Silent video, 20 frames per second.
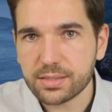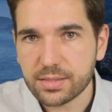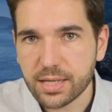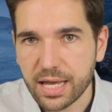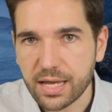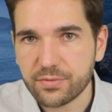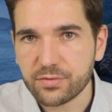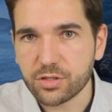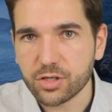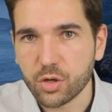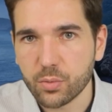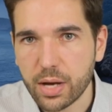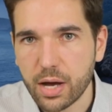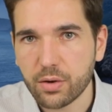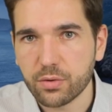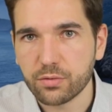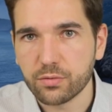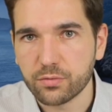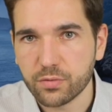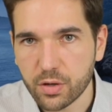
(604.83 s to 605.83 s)
safe to go
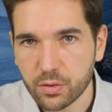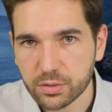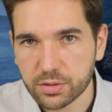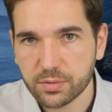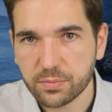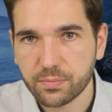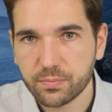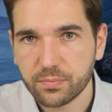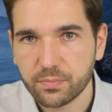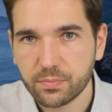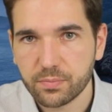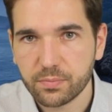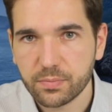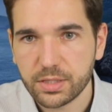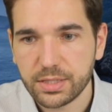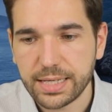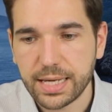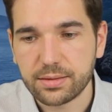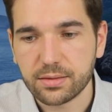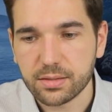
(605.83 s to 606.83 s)
out and vote.
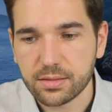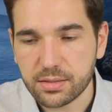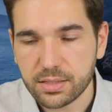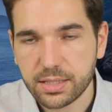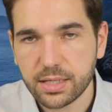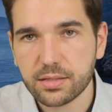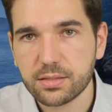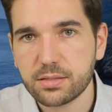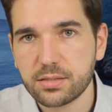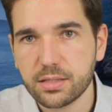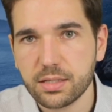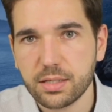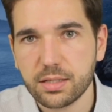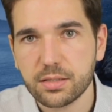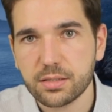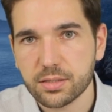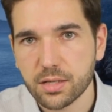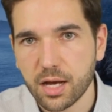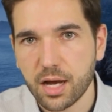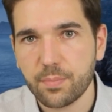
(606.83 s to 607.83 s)
Yet the
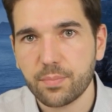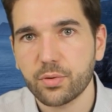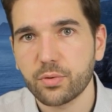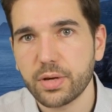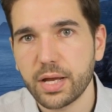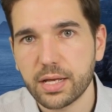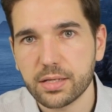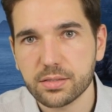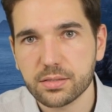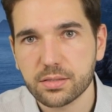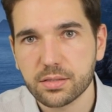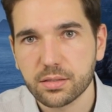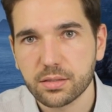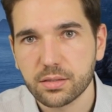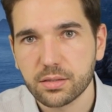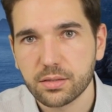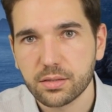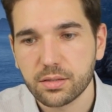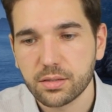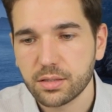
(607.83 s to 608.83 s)
DNC, Tom Perez,
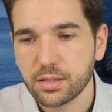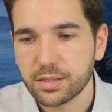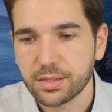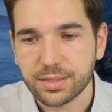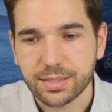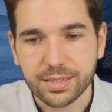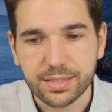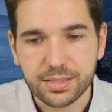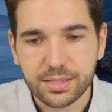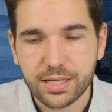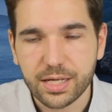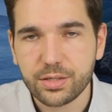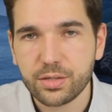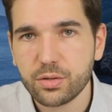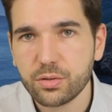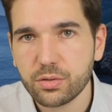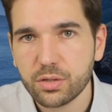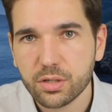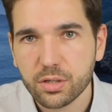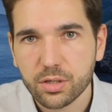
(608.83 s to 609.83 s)

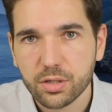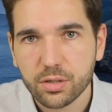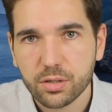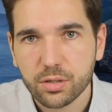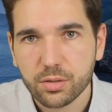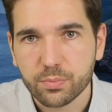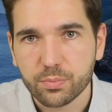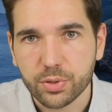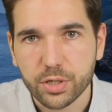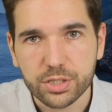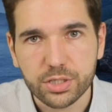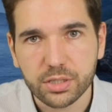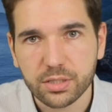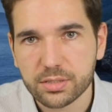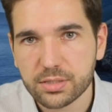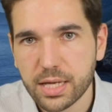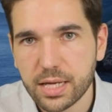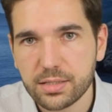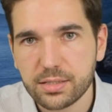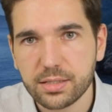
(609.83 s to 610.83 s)
continued pushing
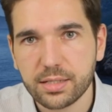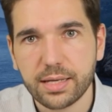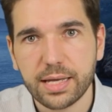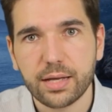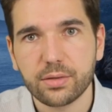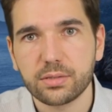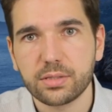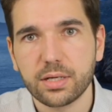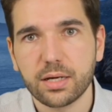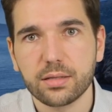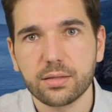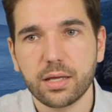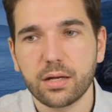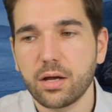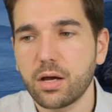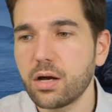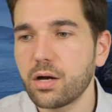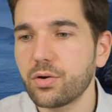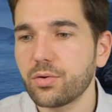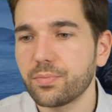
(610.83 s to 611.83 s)
this idea out there that,
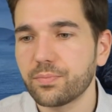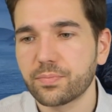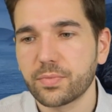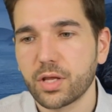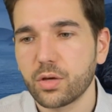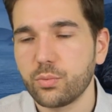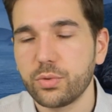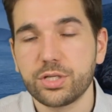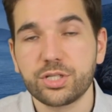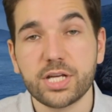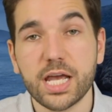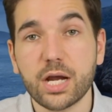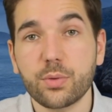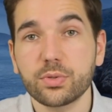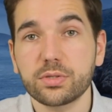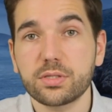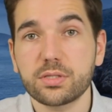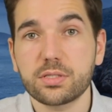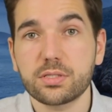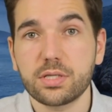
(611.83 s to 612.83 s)
oh, we check
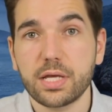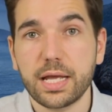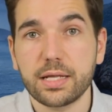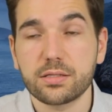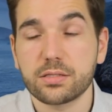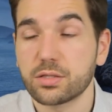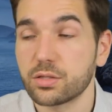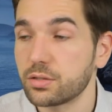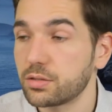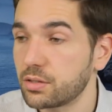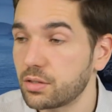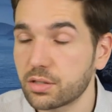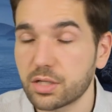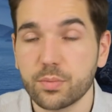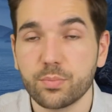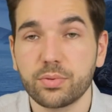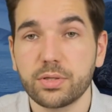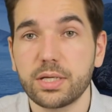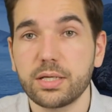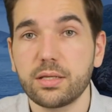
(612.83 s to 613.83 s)
with the states. They're, they're
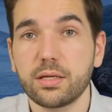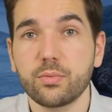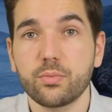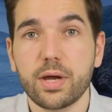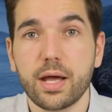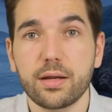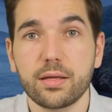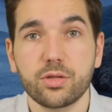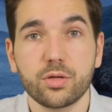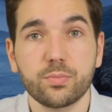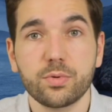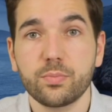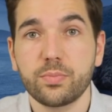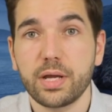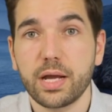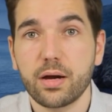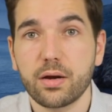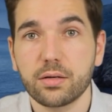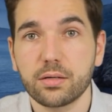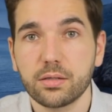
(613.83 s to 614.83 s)
completely ready. They're
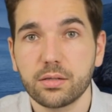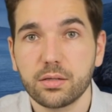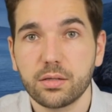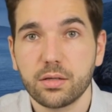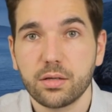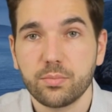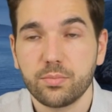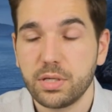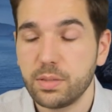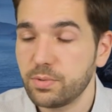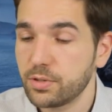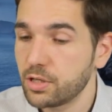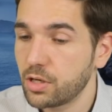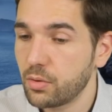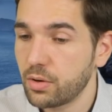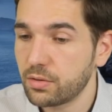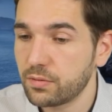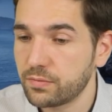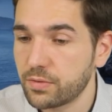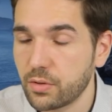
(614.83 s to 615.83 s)
prepared. People can
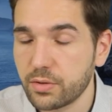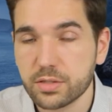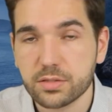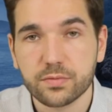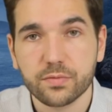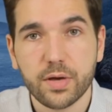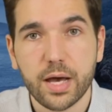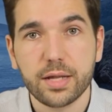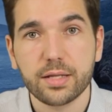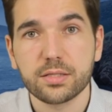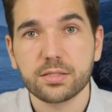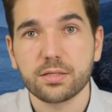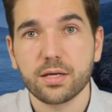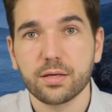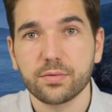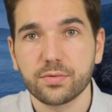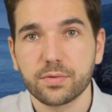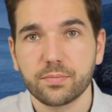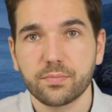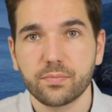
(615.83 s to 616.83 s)
go out and vote. It's fine. It's
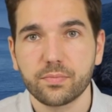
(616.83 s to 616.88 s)
safe.